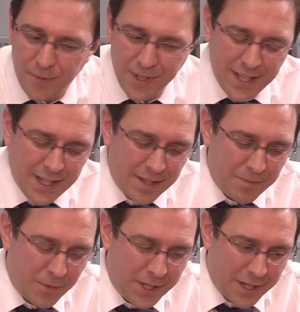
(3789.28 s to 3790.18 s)
Within
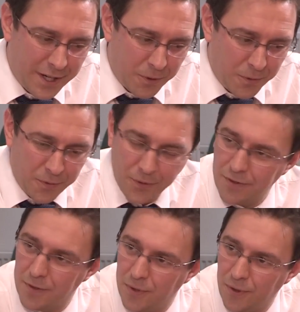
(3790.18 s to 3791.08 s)
an old audit
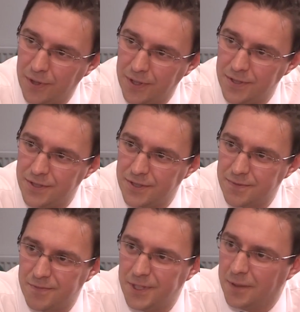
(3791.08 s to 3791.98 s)
report, and
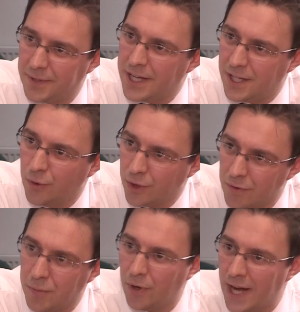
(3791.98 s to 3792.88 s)
the updated audit
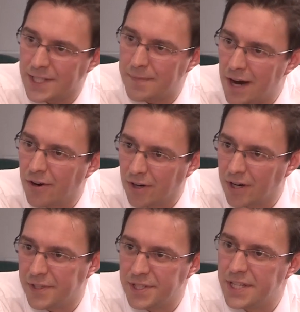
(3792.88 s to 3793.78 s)
report has a
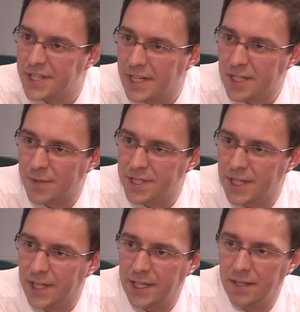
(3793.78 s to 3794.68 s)
paragraph that says it
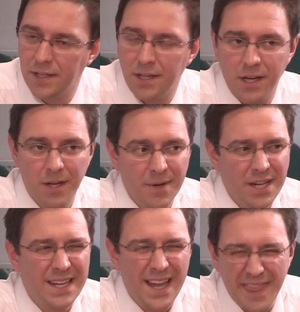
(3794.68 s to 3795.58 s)
explicitly.
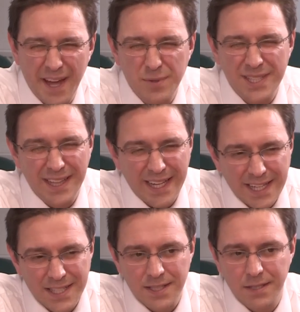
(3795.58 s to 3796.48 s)
Again, that was
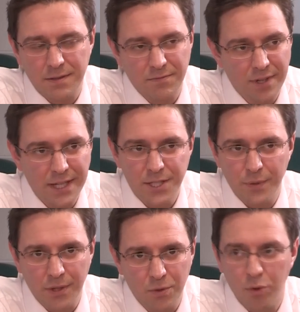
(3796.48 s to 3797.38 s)
linked really
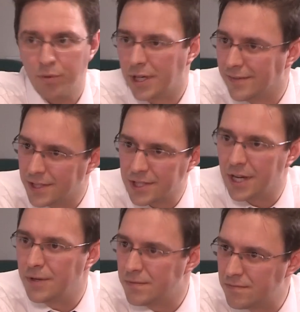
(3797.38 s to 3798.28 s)
to a corporate governance
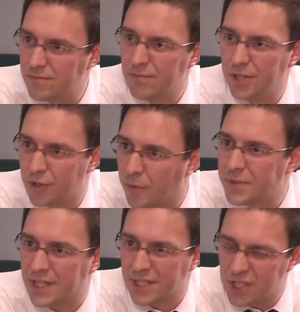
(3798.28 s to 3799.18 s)
code
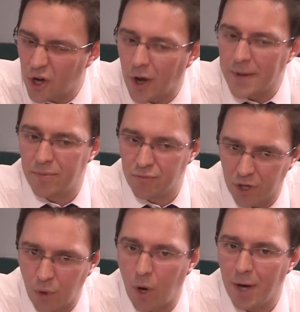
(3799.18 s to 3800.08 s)
adopting type
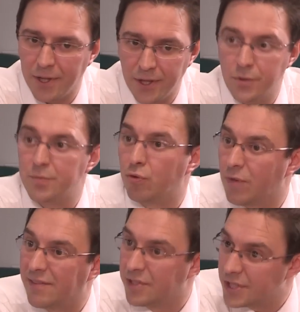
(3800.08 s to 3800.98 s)
requirement that was more
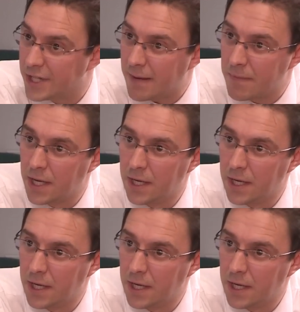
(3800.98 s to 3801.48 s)
relevant to them.